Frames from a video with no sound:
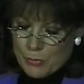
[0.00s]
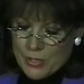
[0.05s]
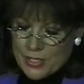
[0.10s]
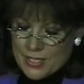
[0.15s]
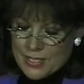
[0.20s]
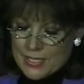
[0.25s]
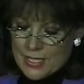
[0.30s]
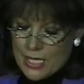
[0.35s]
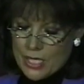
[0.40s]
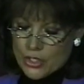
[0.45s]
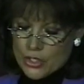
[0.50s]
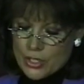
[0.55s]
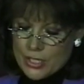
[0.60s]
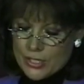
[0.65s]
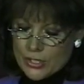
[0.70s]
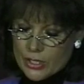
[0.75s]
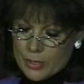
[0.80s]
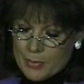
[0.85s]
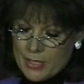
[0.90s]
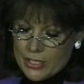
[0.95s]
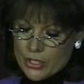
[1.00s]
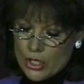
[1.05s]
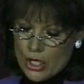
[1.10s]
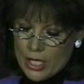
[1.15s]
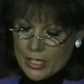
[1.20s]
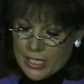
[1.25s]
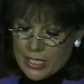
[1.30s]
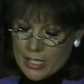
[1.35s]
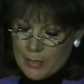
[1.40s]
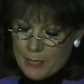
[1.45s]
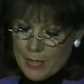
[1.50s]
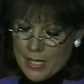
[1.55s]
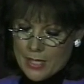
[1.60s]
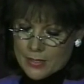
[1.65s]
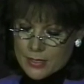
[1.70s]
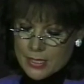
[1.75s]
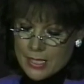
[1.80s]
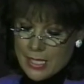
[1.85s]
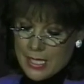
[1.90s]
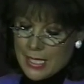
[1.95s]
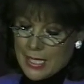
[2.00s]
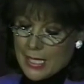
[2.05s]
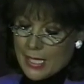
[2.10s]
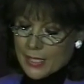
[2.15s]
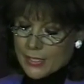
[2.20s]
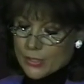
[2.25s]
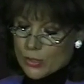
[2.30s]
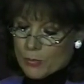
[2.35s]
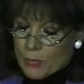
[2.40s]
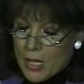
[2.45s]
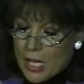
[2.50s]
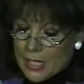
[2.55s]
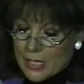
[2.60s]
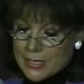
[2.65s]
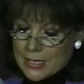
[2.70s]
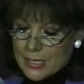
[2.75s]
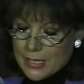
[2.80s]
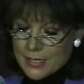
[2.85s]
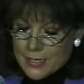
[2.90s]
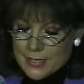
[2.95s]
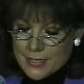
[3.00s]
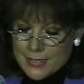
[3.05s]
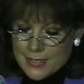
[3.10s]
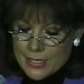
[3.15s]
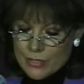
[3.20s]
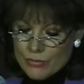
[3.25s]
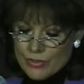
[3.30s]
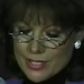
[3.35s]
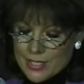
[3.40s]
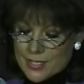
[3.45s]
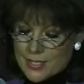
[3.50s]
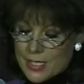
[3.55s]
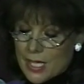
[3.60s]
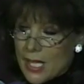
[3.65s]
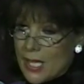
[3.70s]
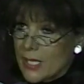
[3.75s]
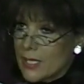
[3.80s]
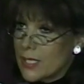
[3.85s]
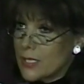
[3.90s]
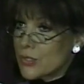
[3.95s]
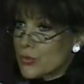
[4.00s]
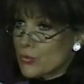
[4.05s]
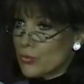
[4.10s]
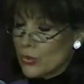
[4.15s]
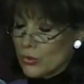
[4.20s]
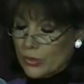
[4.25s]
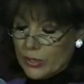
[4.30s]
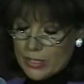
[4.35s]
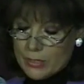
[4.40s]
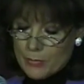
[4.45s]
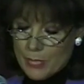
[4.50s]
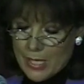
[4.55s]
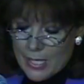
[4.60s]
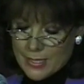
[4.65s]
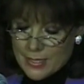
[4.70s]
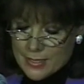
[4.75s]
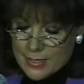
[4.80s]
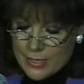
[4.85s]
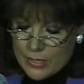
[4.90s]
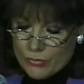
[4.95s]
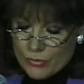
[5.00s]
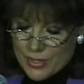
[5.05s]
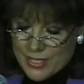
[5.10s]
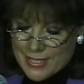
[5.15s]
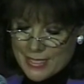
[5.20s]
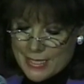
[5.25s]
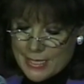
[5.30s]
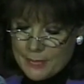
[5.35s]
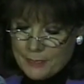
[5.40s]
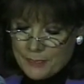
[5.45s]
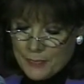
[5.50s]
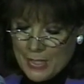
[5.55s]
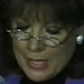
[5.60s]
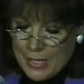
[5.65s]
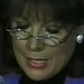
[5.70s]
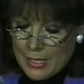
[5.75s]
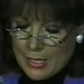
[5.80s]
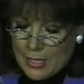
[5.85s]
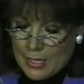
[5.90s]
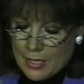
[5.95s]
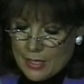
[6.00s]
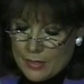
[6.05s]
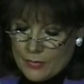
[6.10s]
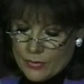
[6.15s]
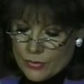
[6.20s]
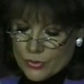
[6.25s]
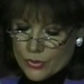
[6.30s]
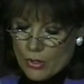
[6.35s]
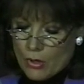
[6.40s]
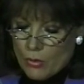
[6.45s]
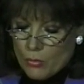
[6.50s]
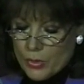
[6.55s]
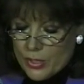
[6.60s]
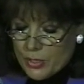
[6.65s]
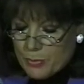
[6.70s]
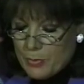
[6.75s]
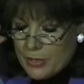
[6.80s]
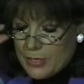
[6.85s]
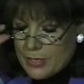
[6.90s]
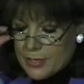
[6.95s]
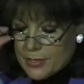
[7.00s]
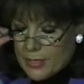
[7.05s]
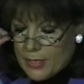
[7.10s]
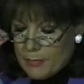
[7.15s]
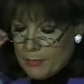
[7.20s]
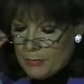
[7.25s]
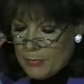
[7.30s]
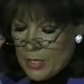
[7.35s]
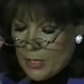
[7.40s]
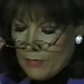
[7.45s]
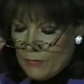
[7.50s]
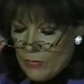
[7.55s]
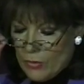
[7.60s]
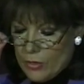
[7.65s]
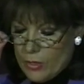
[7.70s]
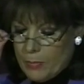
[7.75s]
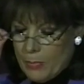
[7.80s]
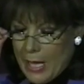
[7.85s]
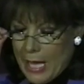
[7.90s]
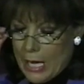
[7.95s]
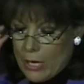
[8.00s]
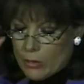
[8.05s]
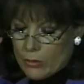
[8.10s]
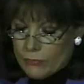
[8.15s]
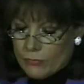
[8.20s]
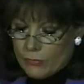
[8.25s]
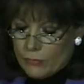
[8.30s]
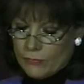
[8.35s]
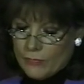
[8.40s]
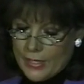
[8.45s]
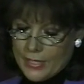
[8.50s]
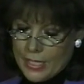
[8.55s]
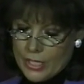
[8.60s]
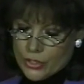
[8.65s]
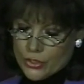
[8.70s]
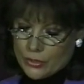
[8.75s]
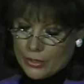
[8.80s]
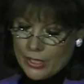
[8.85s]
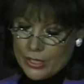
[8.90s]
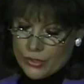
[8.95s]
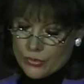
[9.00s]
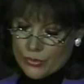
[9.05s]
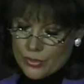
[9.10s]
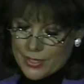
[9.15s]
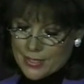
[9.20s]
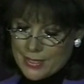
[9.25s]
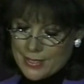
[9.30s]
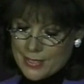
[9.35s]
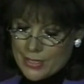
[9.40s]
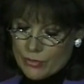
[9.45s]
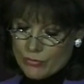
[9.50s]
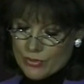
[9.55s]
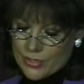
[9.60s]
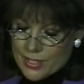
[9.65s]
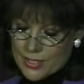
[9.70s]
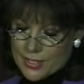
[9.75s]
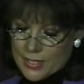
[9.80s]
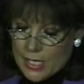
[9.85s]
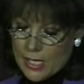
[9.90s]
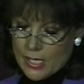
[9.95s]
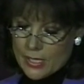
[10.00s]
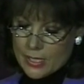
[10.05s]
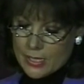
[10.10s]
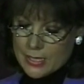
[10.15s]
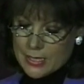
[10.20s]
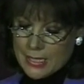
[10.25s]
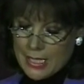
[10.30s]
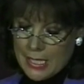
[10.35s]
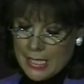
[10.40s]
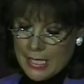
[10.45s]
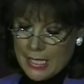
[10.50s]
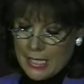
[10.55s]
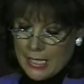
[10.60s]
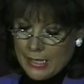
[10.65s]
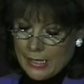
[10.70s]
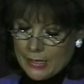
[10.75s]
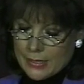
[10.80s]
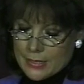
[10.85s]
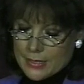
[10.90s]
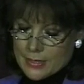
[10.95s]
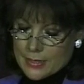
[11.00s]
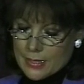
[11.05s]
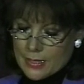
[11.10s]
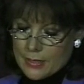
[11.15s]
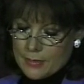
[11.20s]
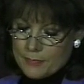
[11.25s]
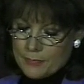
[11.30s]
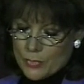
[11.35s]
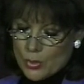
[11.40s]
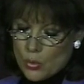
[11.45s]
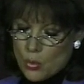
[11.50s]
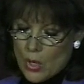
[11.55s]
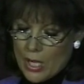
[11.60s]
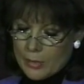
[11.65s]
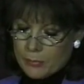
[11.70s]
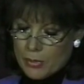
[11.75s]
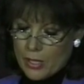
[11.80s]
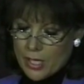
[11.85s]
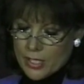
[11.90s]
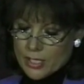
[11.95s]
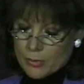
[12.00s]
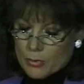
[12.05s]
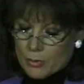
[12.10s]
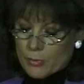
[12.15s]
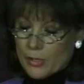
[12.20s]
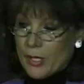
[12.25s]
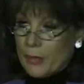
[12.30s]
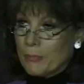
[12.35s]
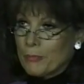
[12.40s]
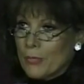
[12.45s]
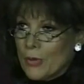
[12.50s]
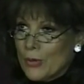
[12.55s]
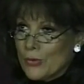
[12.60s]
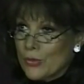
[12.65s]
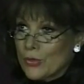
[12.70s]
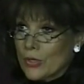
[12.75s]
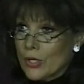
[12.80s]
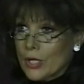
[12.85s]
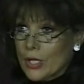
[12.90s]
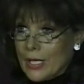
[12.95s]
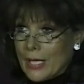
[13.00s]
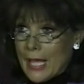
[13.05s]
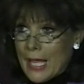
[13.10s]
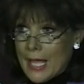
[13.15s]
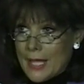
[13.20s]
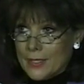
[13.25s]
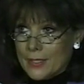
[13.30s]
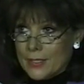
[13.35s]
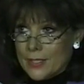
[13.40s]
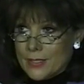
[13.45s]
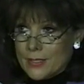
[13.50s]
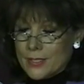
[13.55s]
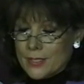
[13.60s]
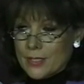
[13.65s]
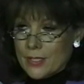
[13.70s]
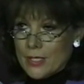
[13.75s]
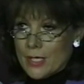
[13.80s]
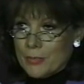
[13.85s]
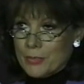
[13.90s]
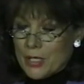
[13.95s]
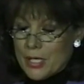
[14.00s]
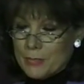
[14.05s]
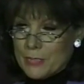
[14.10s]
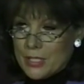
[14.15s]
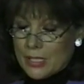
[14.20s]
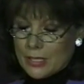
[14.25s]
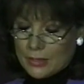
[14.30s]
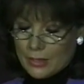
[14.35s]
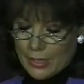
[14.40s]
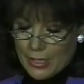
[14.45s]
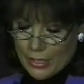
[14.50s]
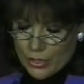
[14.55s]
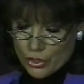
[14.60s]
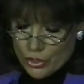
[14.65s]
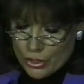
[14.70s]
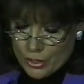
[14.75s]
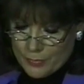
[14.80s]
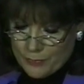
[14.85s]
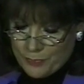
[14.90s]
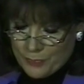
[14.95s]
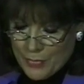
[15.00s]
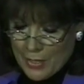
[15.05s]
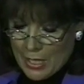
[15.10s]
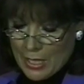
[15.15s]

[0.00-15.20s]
presentation, he's going to be talking about exopolitics and secret societies, ruling by secrecy. There's always been some very powerful financial interests in secret societies. It's quite possible that both candidates in the upcoming election